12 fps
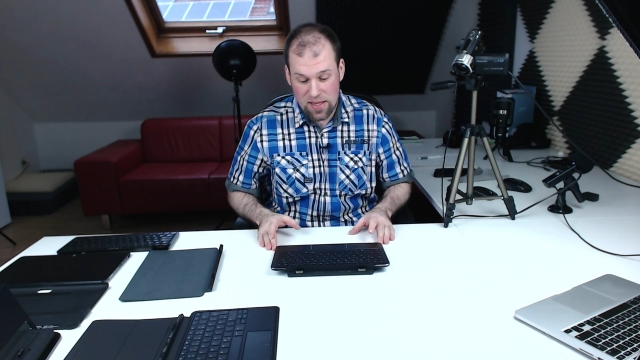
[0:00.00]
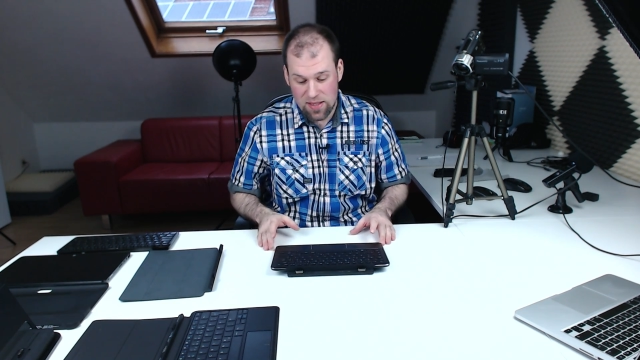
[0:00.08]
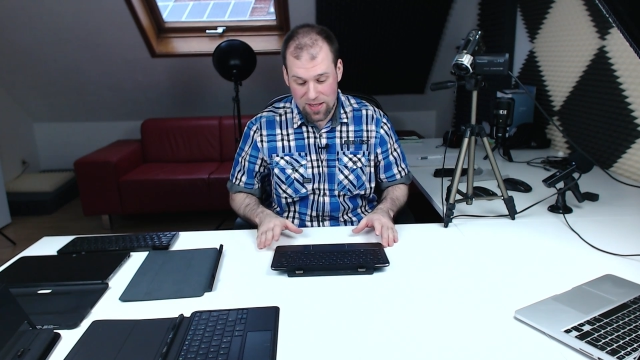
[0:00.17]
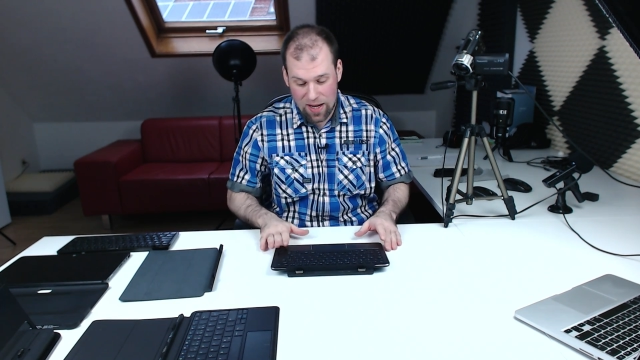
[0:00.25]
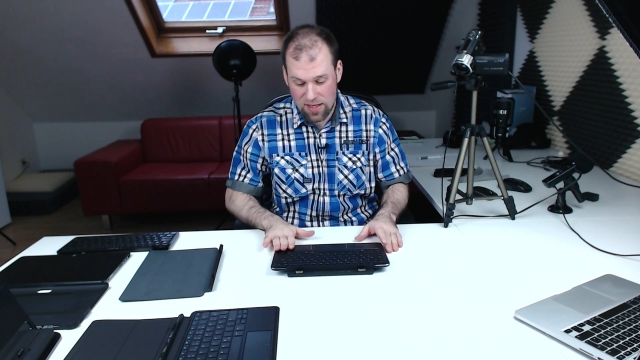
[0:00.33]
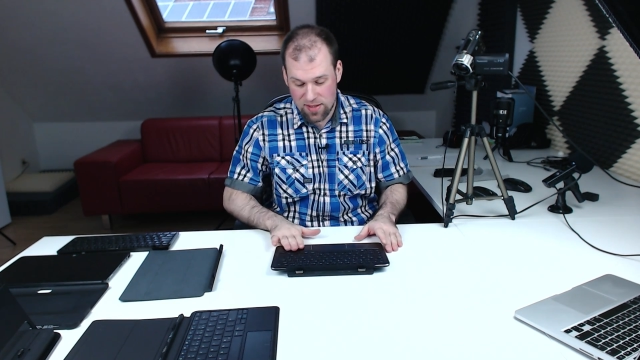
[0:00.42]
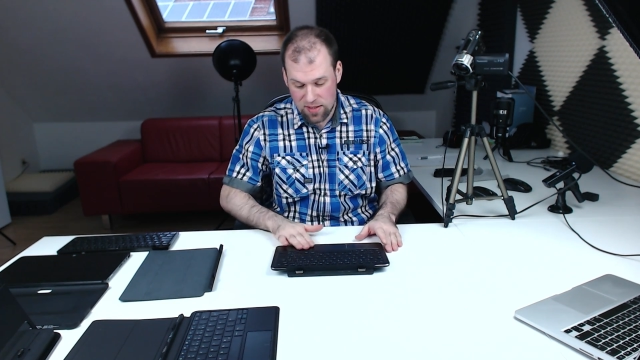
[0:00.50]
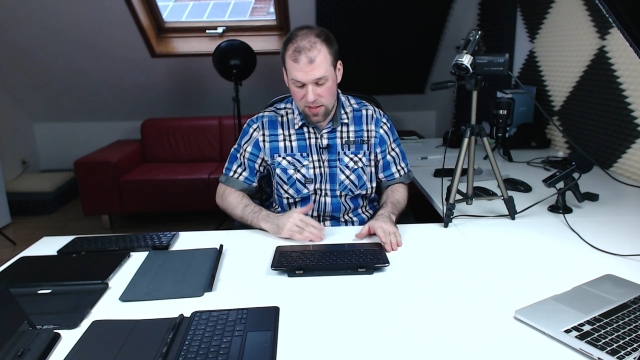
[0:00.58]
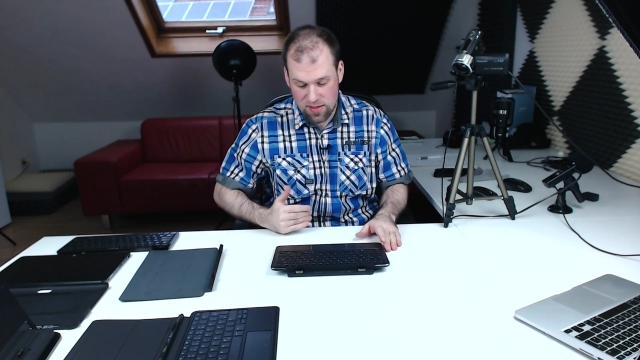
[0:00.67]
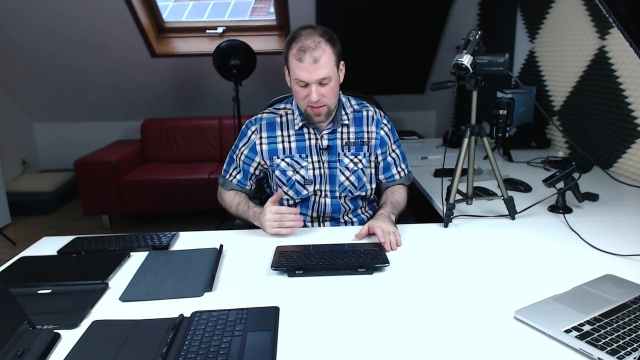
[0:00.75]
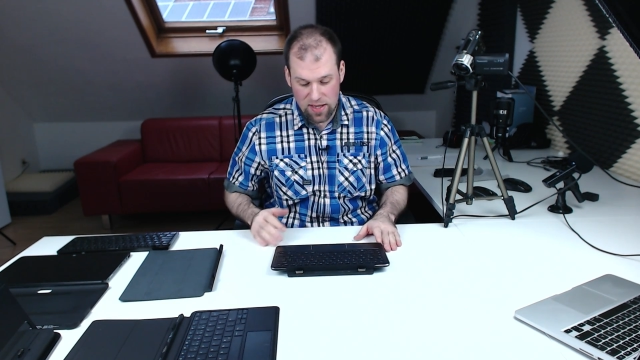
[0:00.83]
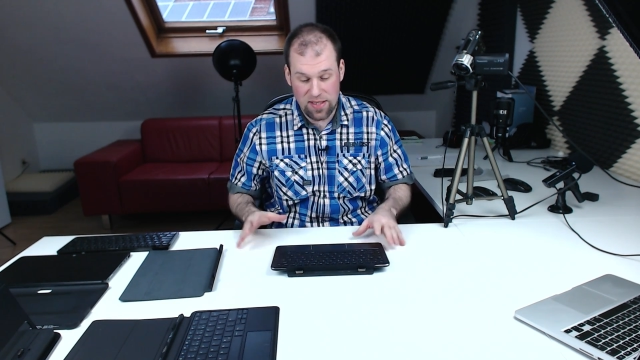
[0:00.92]
I still
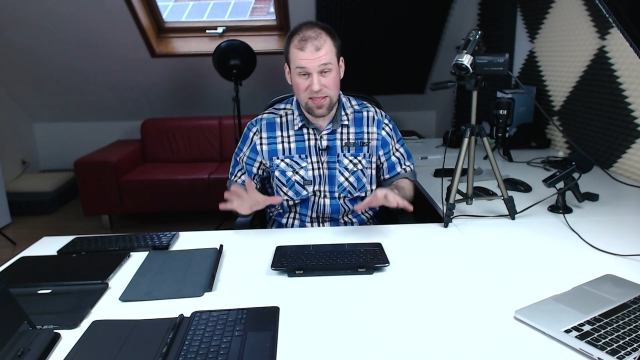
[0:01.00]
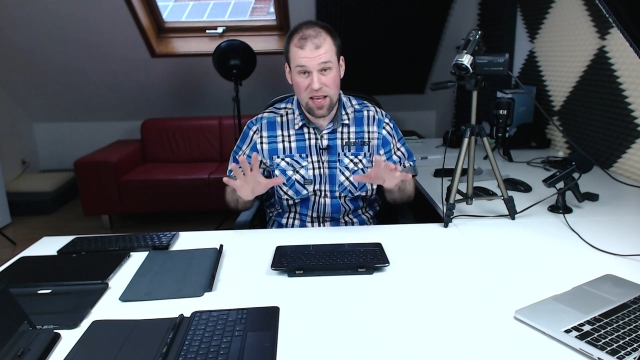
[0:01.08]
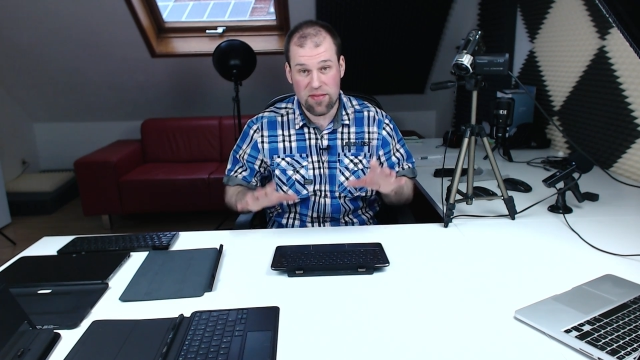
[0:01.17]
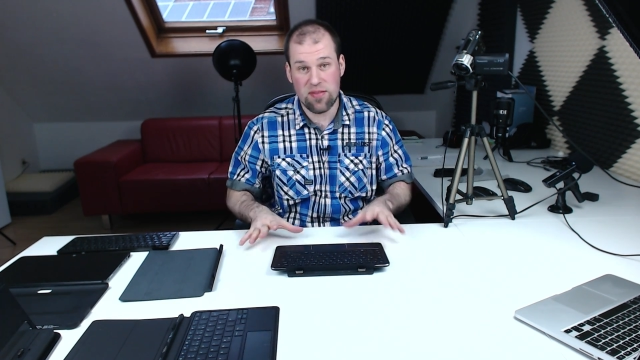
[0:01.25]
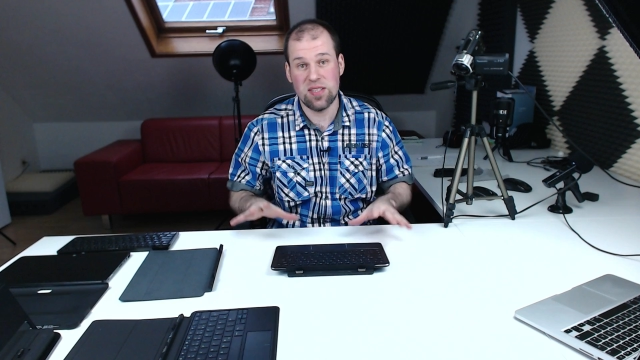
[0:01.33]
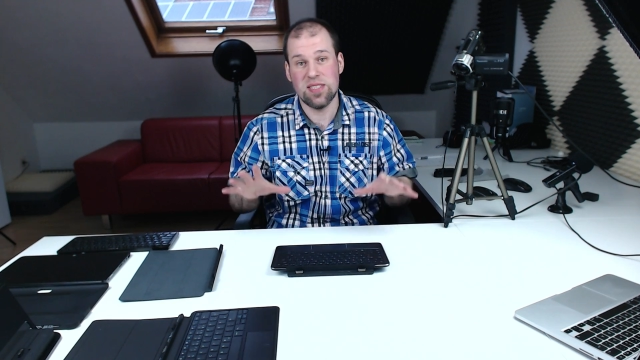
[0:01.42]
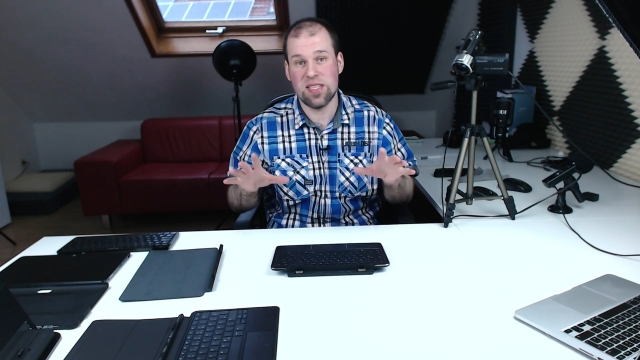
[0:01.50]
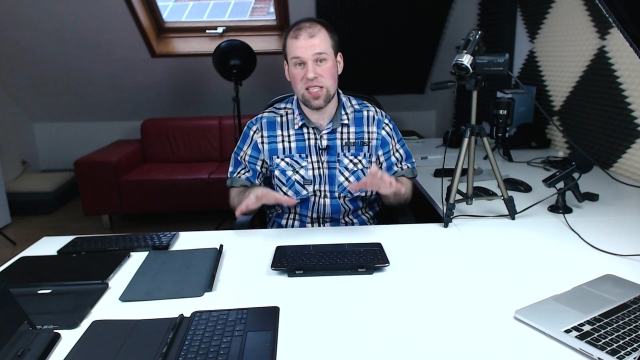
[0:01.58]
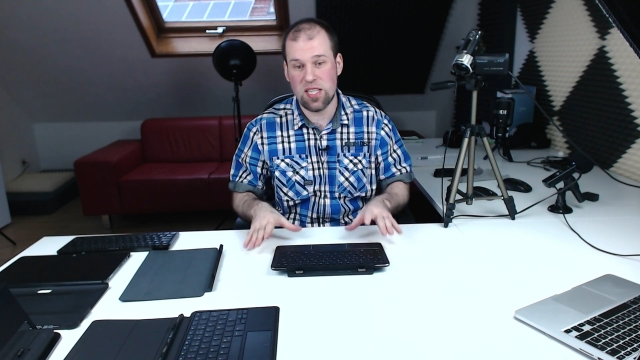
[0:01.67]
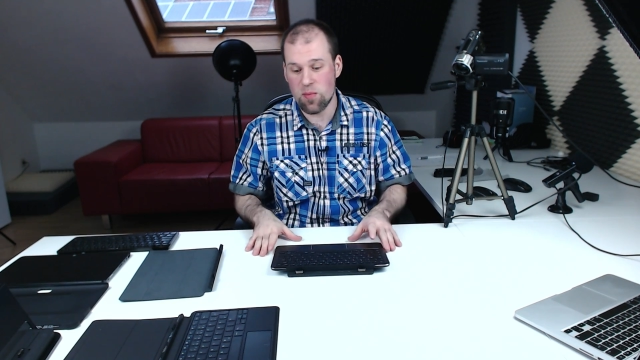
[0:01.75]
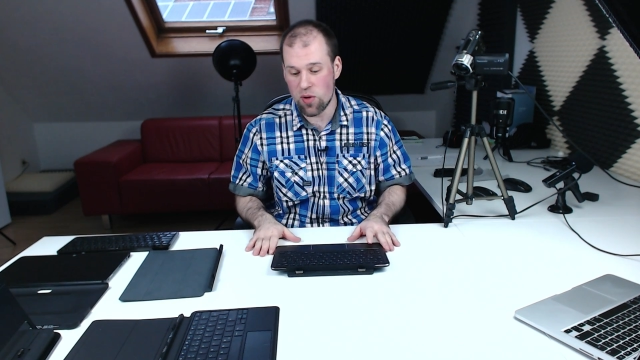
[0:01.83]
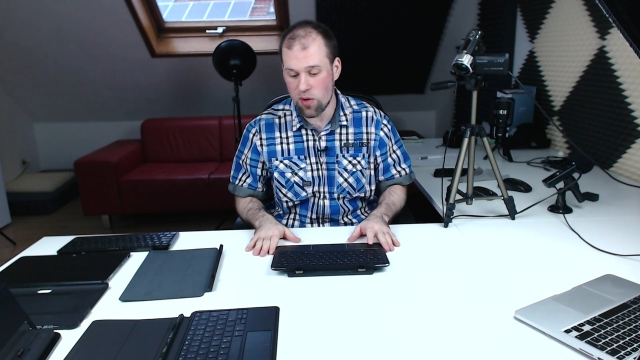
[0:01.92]
say definitely the
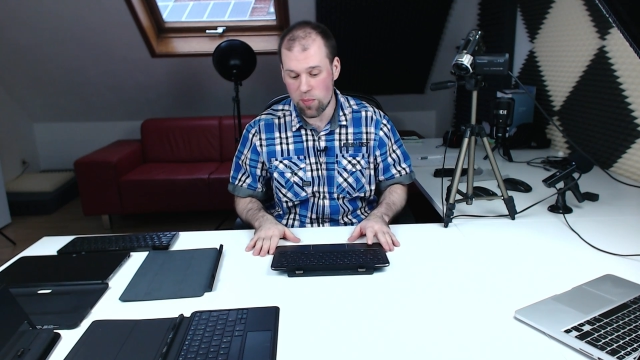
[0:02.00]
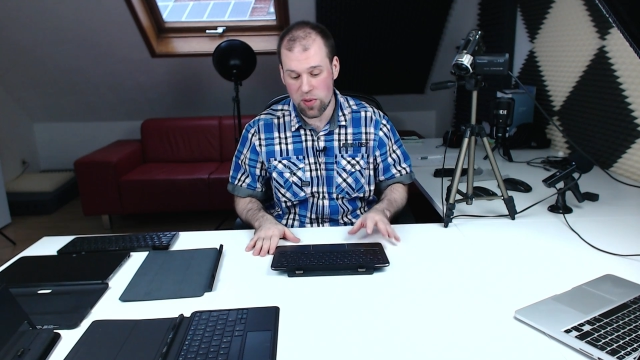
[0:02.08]
keyboard dock,